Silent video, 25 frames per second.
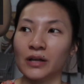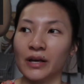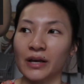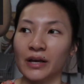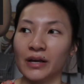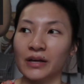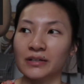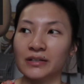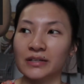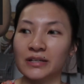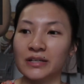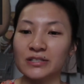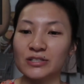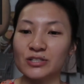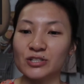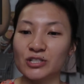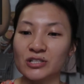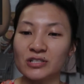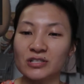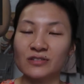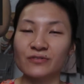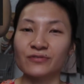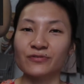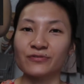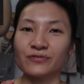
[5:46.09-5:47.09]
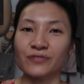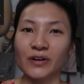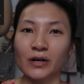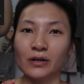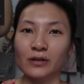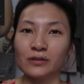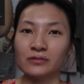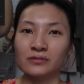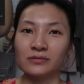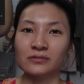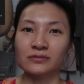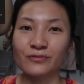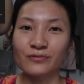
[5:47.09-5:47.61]
and it just
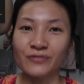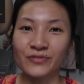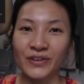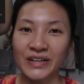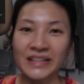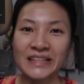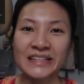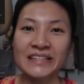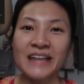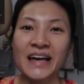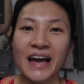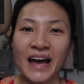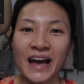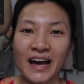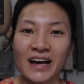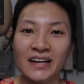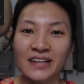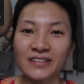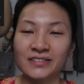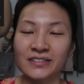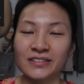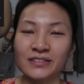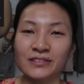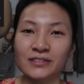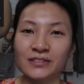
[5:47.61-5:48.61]
felt fantastic